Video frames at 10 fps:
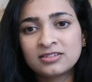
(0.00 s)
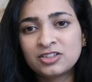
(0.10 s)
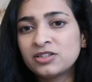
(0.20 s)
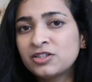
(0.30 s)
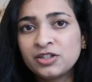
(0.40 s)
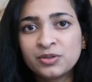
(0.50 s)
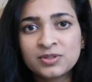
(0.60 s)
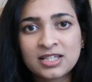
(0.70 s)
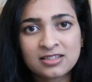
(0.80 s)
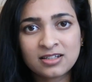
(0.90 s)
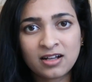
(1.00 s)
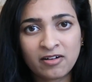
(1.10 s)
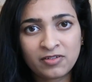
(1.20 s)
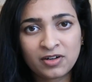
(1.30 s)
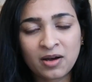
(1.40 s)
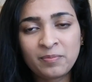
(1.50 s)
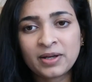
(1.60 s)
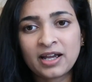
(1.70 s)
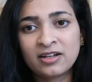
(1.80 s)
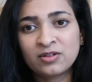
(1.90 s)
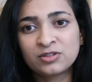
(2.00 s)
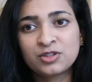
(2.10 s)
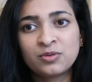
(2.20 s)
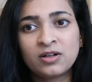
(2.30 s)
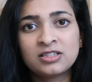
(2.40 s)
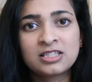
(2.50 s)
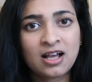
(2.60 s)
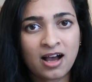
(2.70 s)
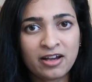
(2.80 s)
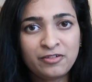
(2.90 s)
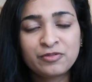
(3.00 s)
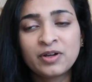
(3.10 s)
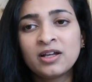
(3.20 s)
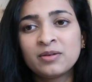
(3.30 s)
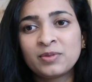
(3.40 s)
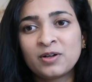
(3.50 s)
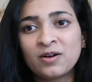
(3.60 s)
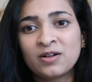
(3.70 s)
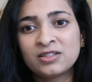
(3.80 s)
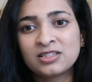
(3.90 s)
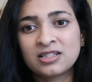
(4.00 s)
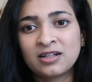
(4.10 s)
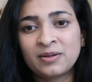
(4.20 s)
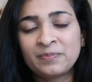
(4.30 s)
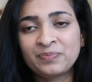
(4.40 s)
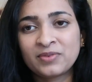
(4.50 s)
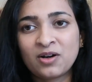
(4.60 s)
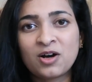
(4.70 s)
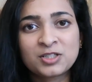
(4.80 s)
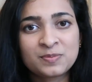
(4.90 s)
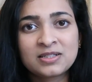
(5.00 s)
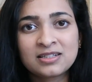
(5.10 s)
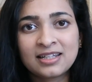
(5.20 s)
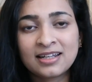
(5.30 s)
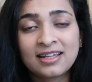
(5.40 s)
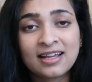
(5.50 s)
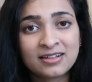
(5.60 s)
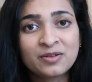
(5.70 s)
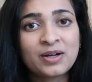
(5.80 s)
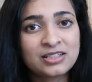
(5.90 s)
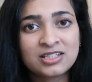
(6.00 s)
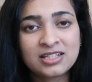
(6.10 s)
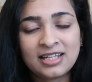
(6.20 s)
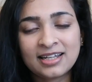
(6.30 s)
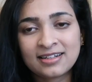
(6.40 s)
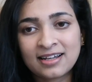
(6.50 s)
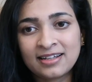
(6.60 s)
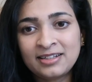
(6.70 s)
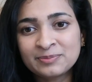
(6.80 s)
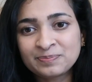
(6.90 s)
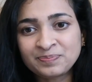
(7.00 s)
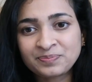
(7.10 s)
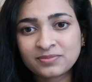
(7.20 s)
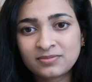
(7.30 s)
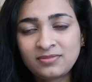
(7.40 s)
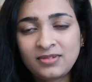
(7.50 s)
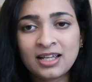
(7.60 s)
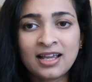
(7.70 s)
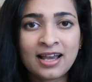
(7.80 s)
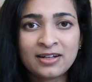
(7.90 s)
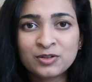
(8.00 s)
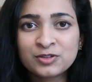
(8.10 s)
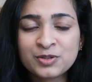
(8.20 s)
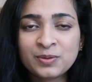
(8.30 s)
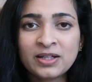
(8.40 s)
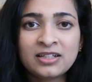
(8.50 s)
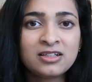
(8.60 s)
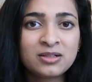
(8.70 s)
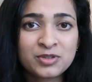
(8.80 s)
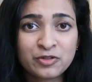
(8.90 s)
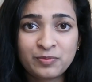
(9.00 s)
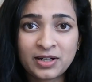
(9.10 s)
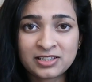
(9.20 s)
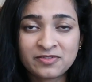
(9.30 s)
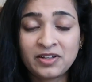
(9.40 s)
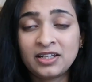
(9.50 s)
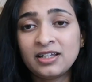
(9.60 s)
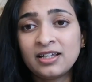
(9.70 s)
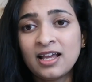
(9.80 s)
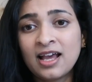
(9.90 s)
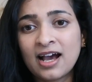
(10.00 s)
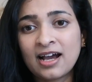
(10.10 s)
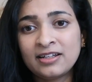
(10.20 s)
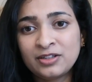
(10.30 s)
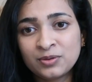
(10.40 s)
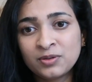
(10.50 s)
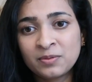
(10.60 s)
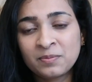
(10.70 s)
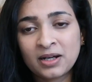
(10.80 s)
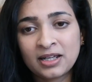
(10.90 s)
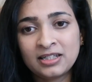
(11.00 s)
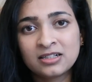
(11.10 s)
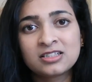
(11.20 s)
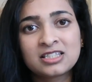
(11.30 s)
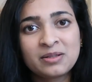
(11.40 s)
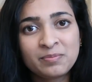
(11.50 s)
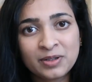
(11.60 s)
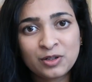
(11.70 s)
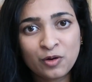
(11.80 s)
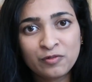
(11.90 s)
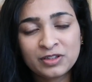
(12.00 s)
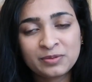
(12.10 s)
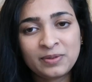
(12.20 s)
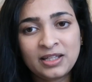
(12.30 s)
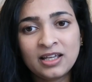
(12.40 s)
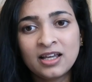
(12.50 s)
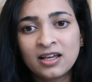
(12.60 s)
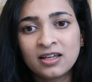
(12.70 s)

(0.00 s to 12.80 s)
just to use as a cover up, and also a scarf, because the hospital can get quite chilly at night. And also in terms of breastfeeding, I took my nursing pillow with me,